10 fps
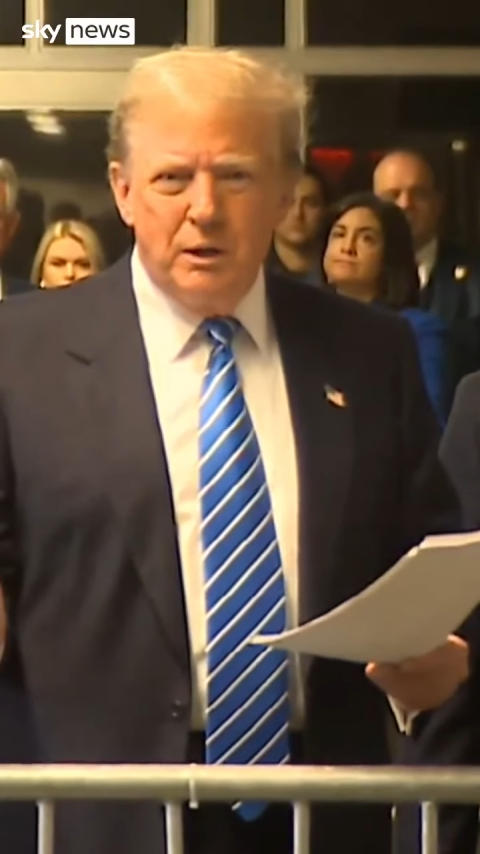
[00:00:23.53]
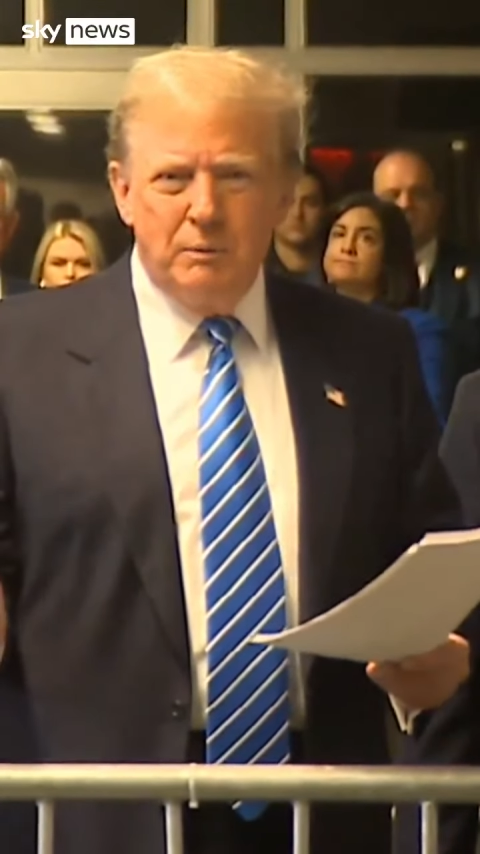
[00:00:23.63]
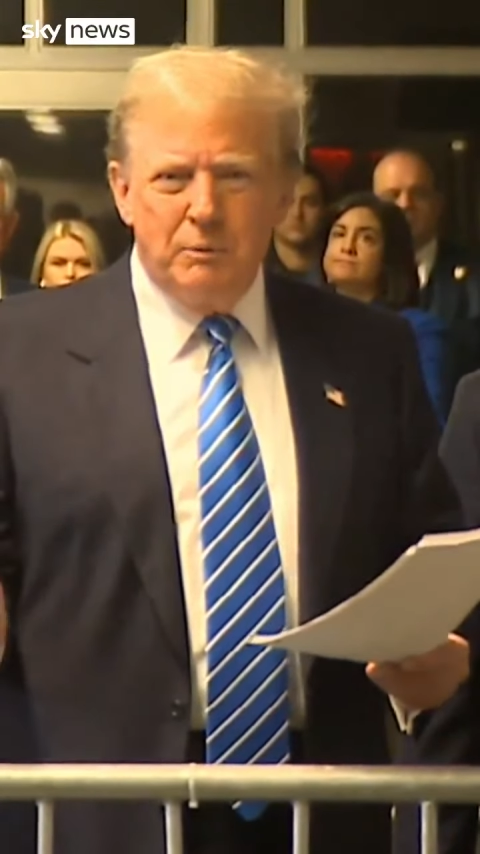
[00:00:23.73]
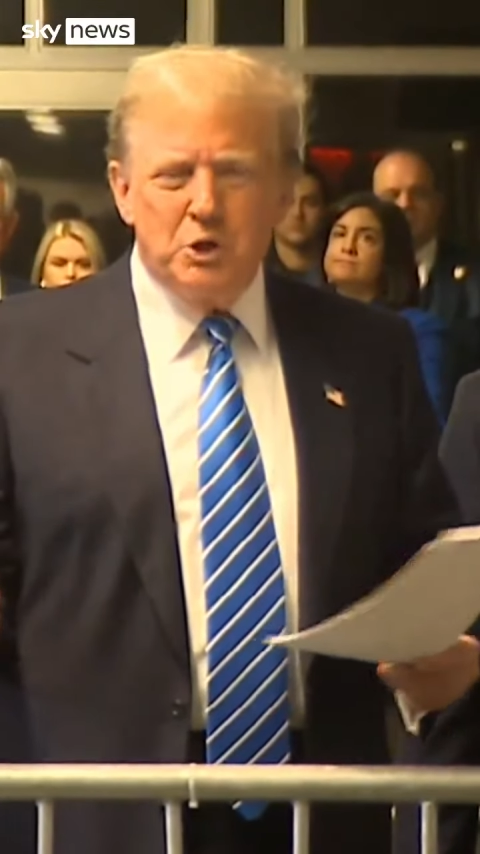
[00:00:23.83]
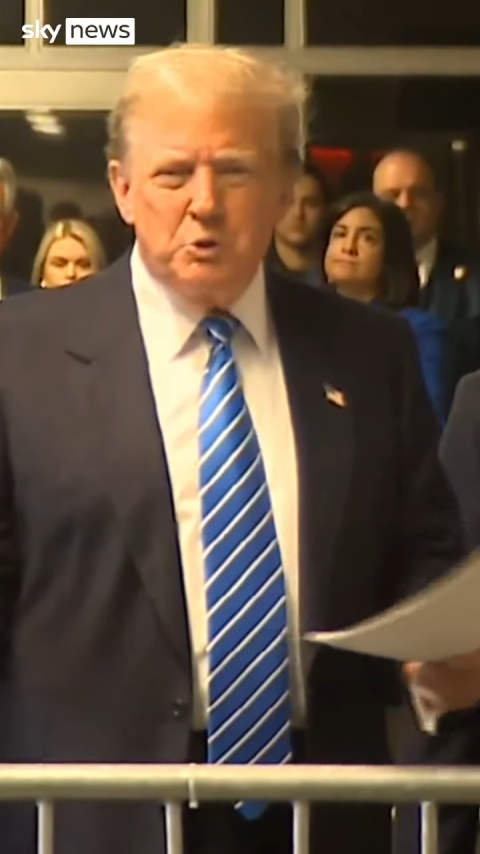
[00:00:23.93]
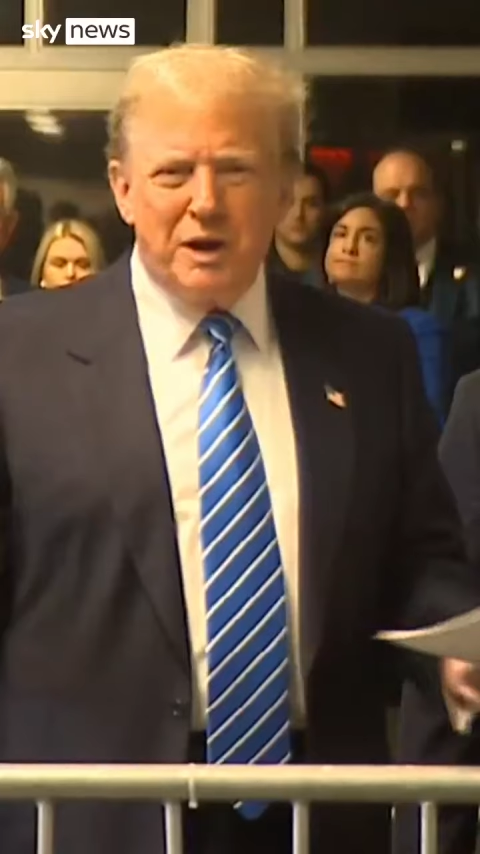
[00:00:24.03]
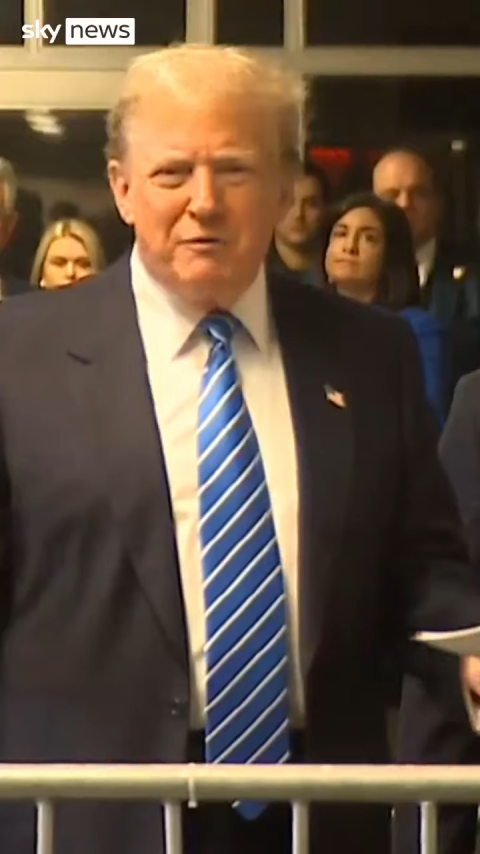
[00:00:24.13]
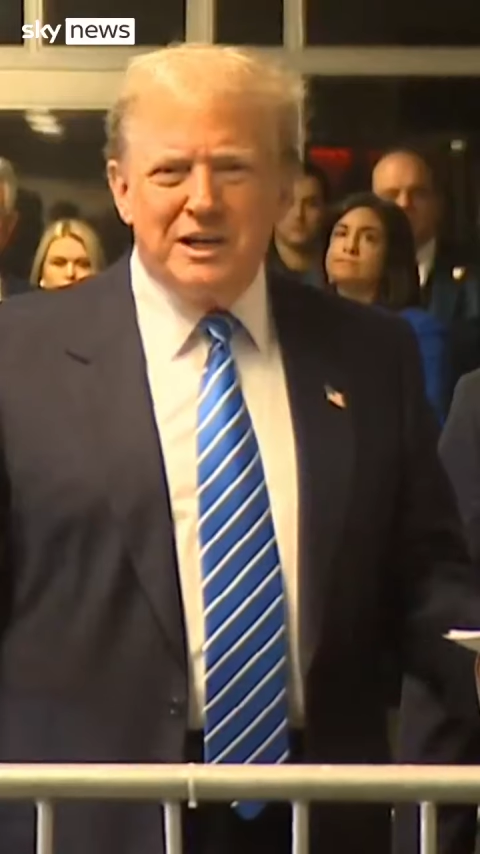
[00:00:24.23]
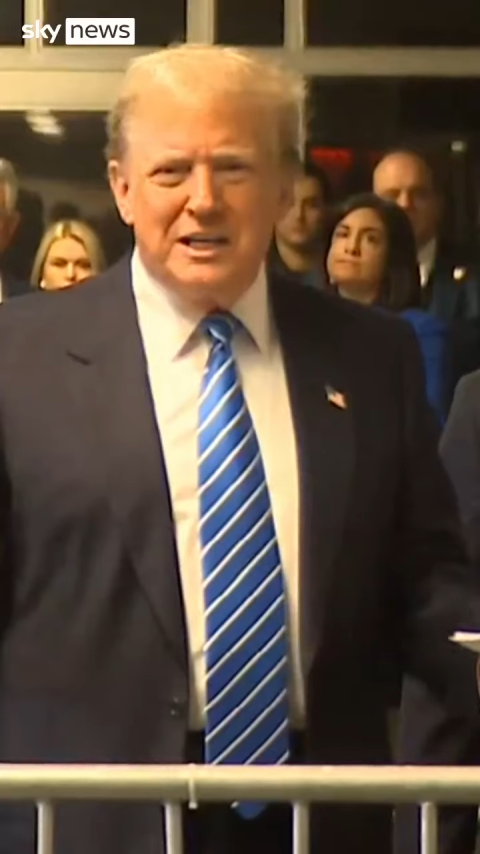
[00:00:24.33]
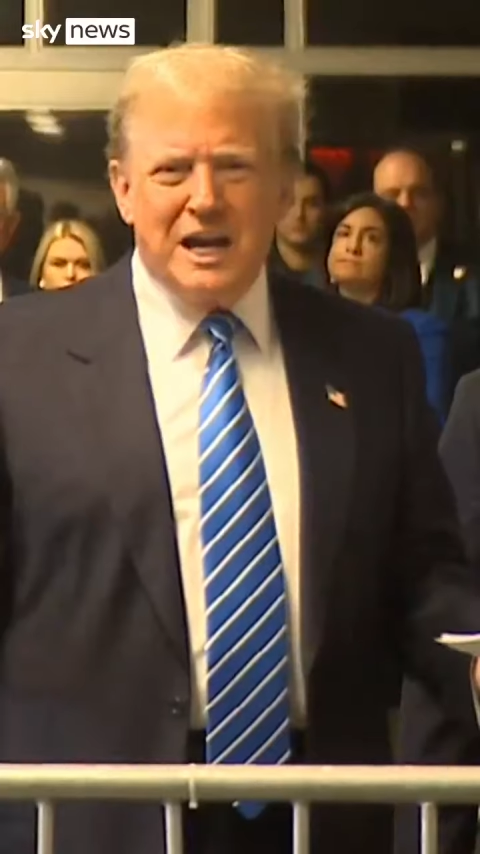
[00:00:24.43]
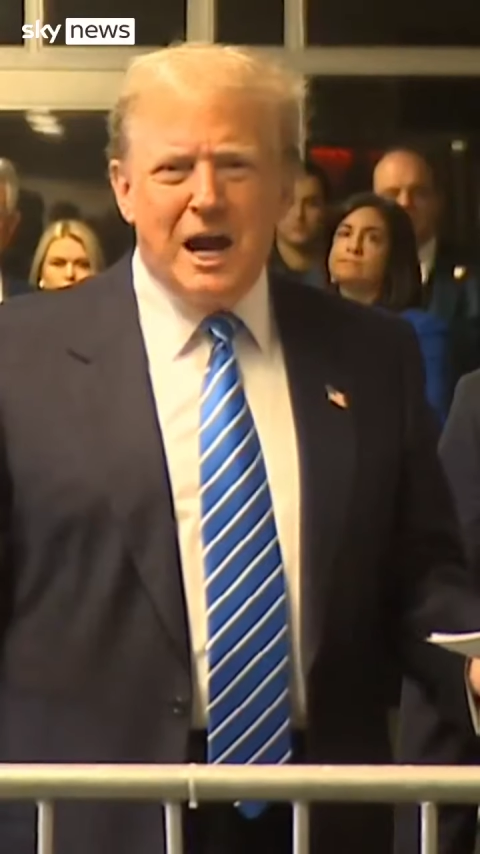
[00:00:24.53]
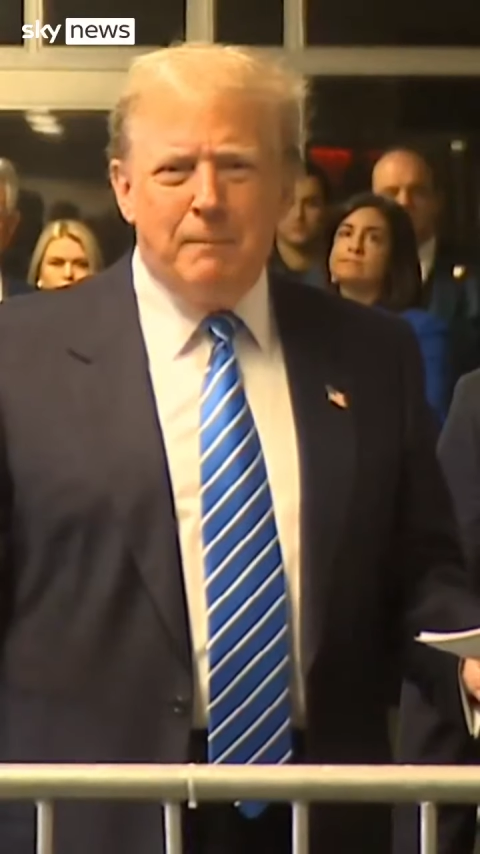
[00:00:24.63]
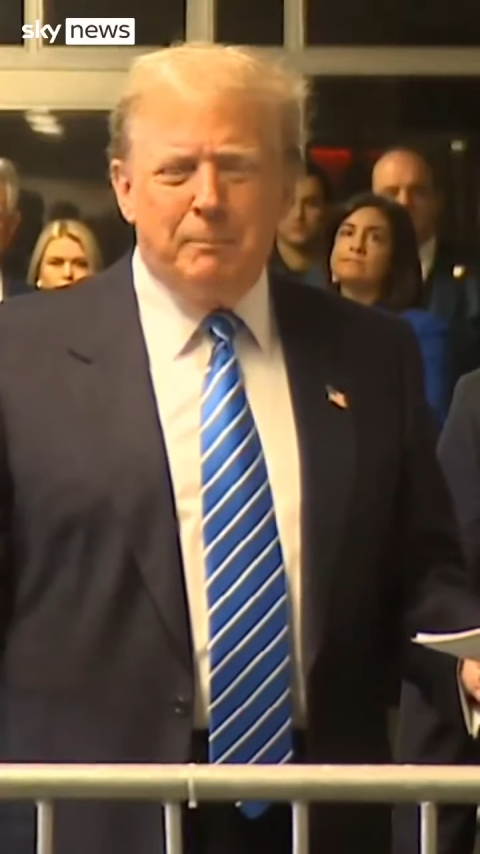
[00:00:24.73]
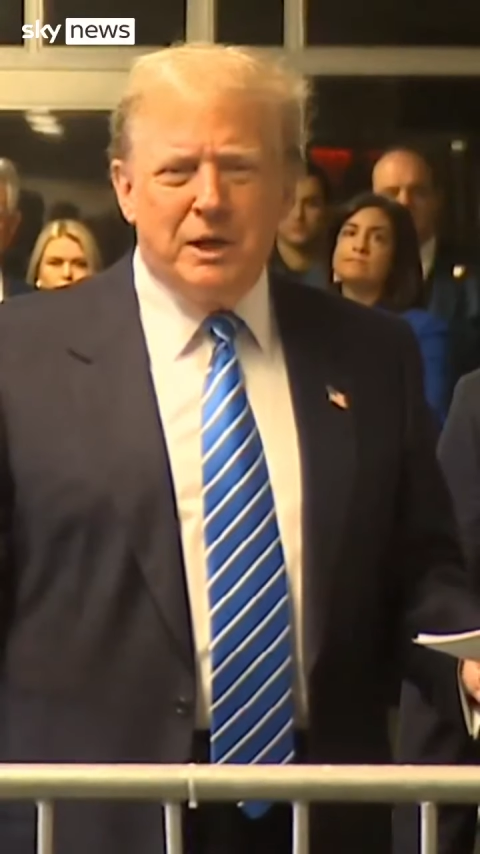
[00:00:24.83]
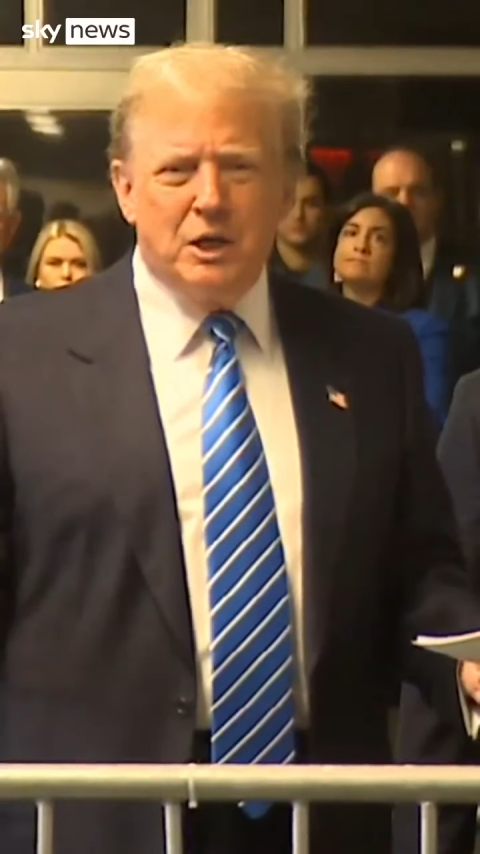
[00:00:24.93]
Because we have an
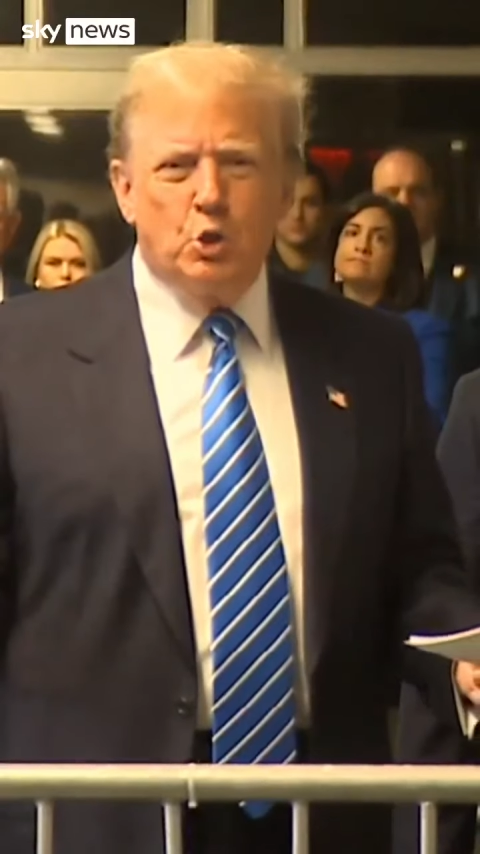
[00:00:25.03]
incompetent,